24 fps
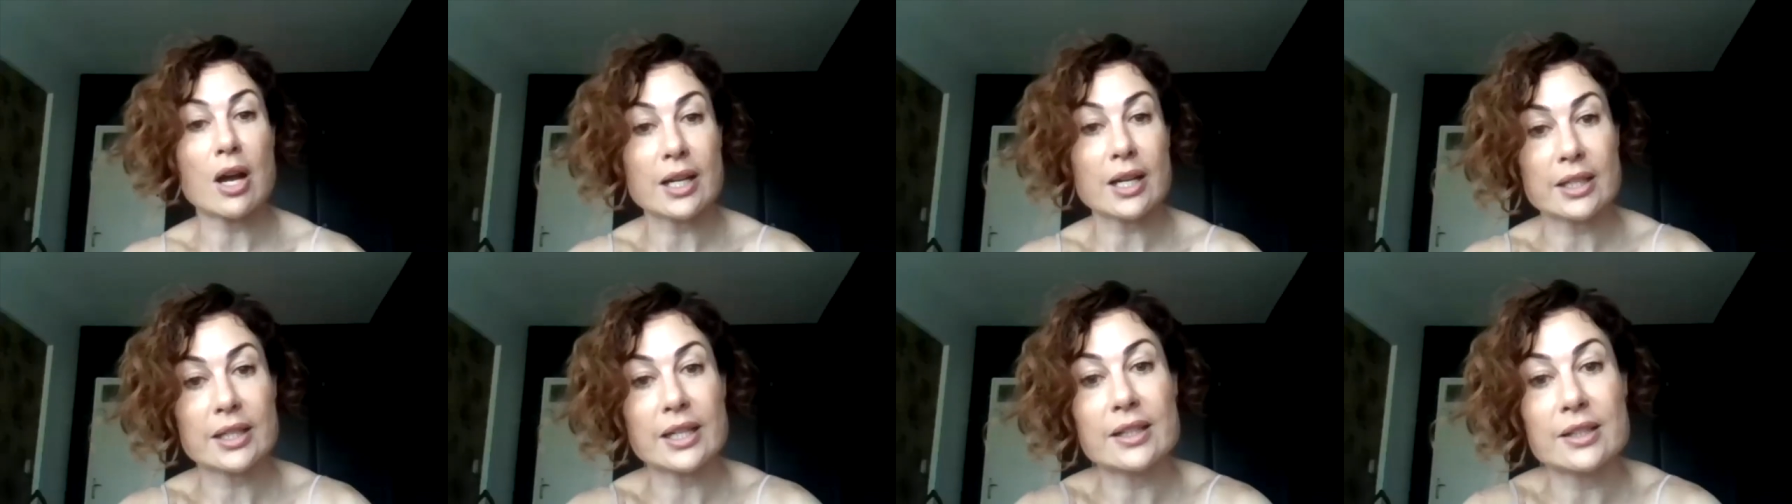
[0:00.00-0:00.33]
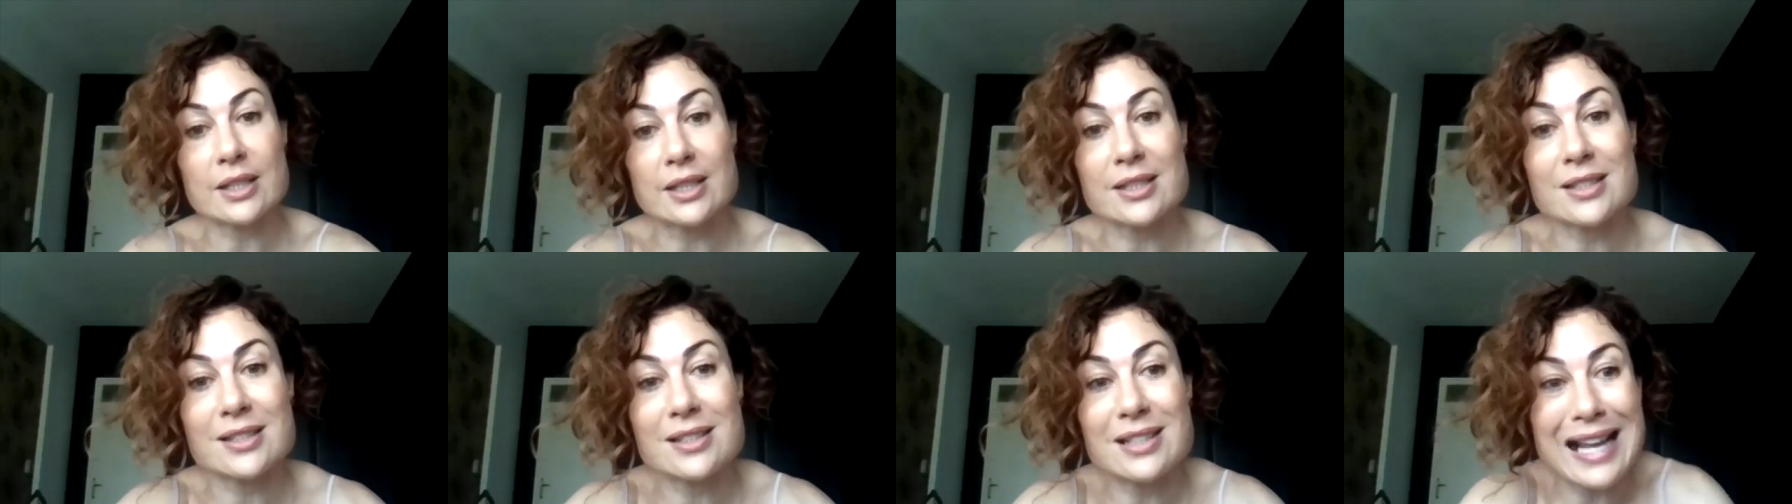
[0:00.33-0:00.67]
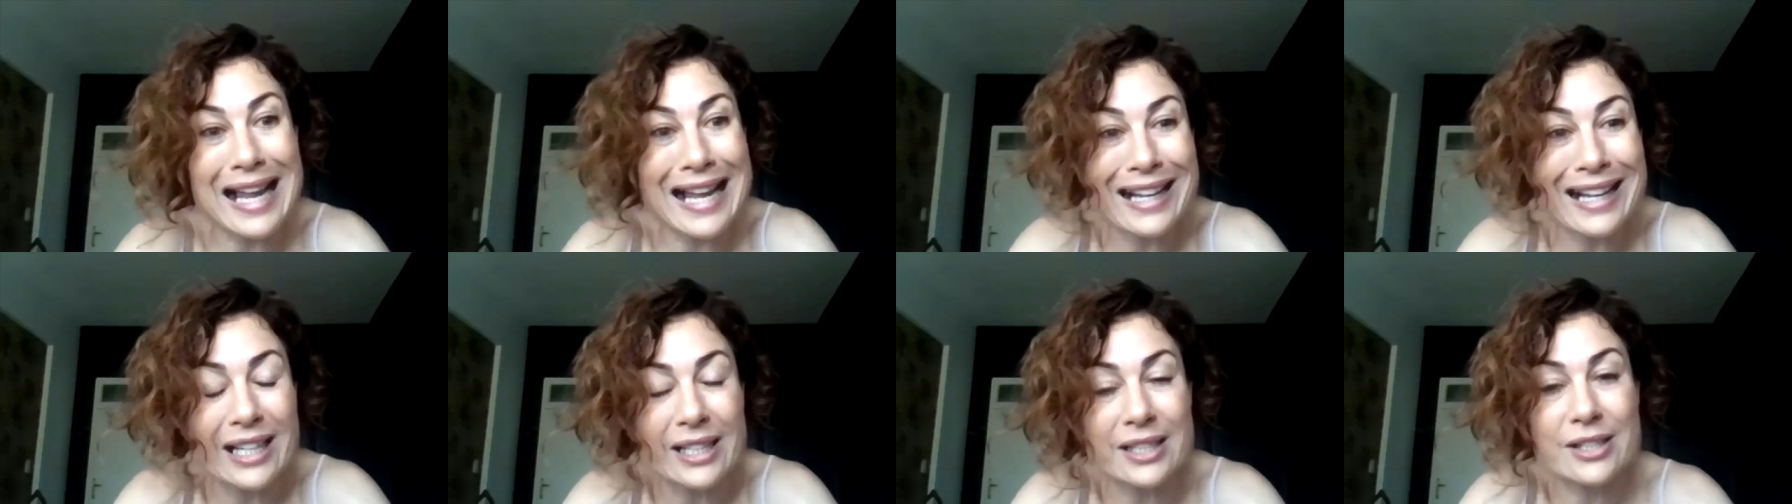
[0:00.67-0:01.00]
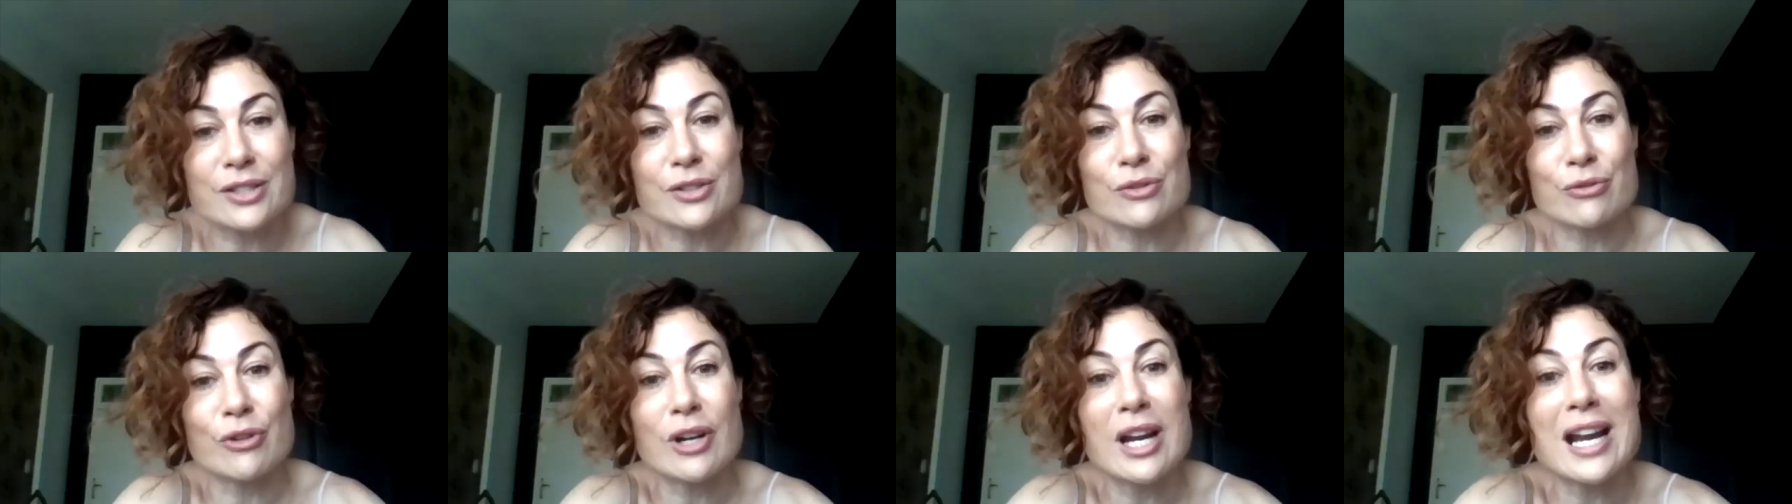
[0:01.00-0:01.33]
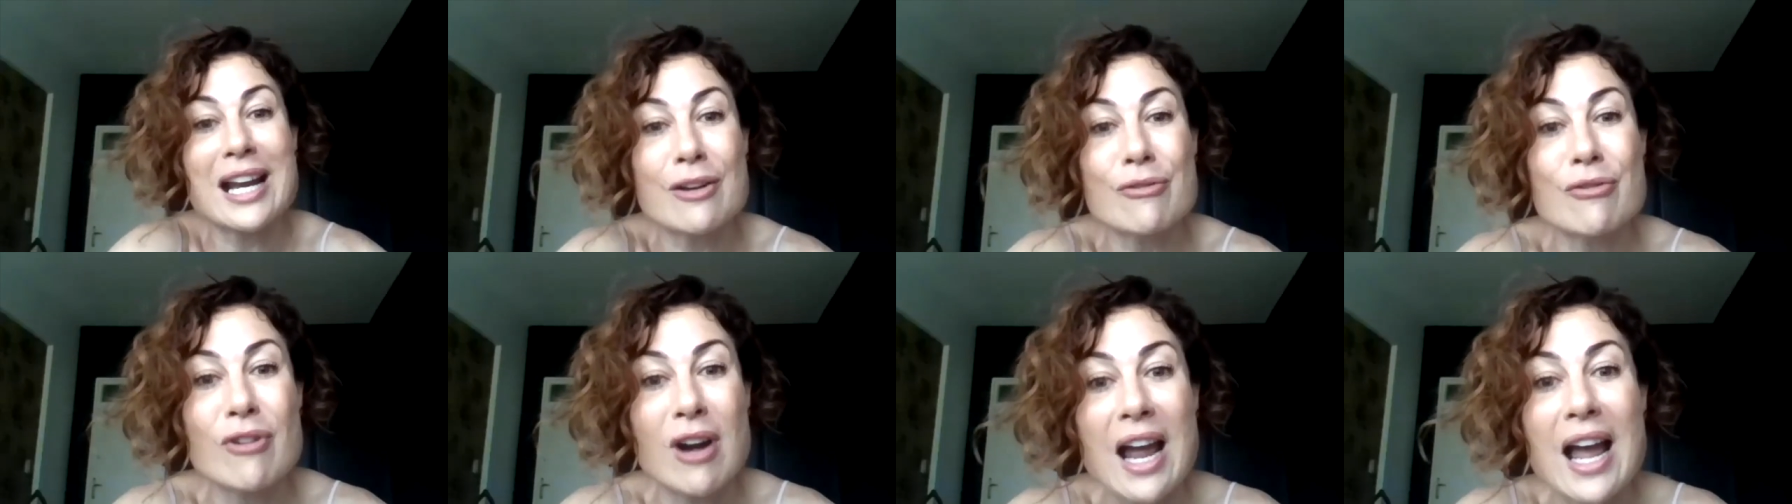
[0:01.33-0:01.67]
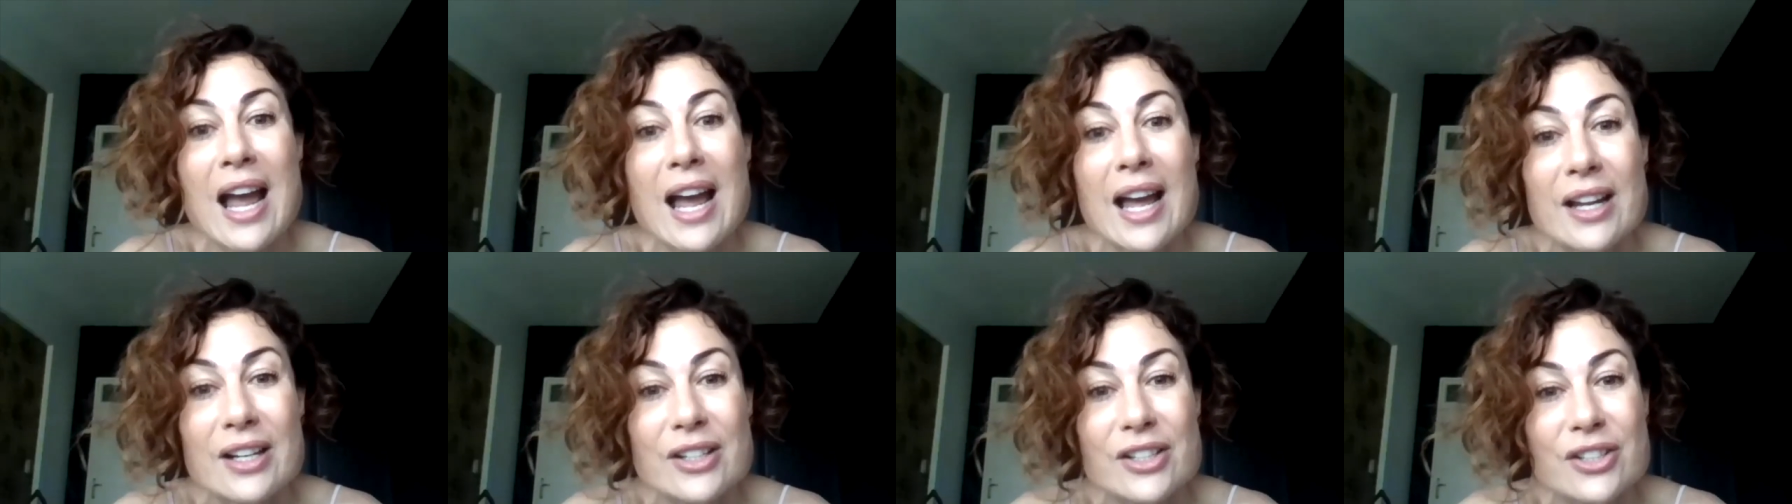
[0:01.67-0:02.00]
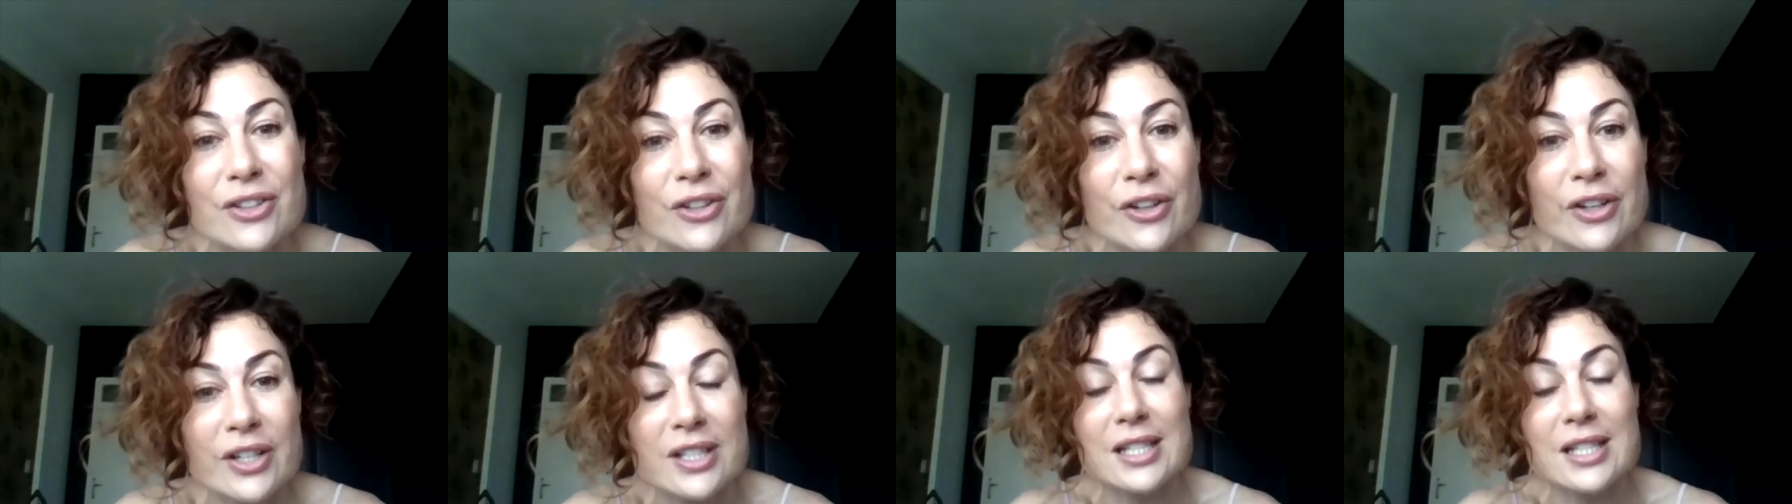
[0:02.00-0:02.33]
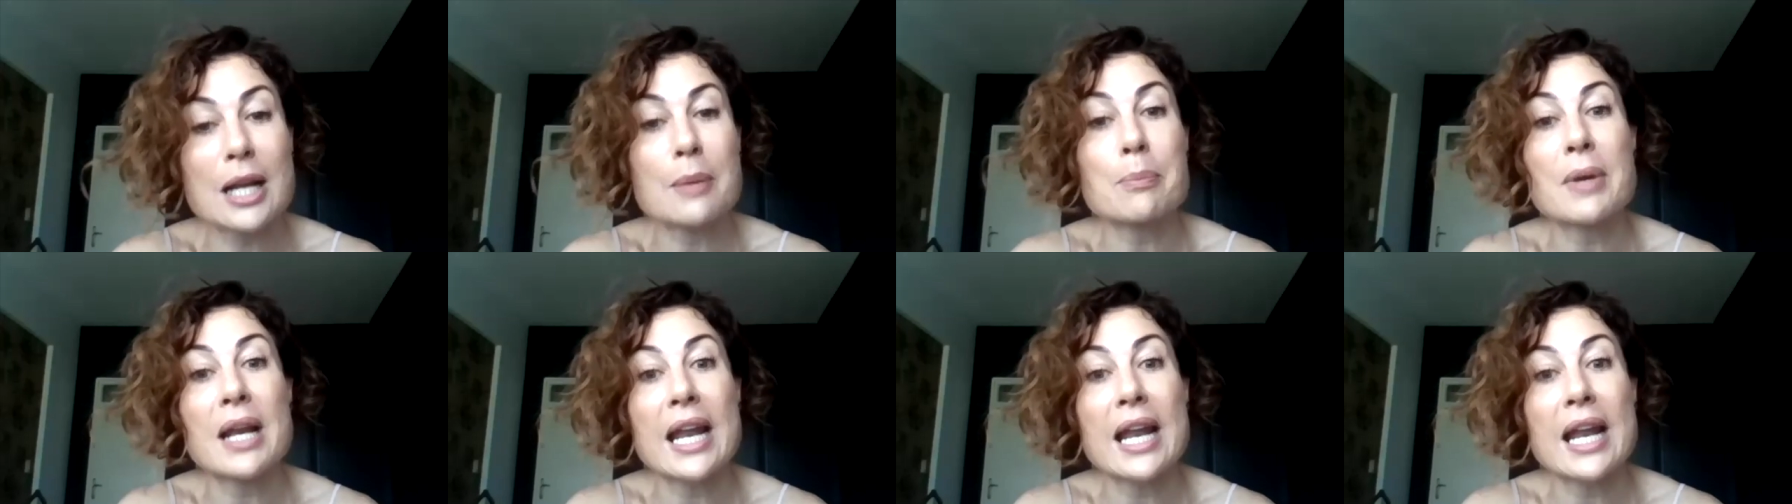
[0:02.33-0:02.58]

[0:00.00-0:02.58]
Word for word: and, and it's like it's really rad you know it's like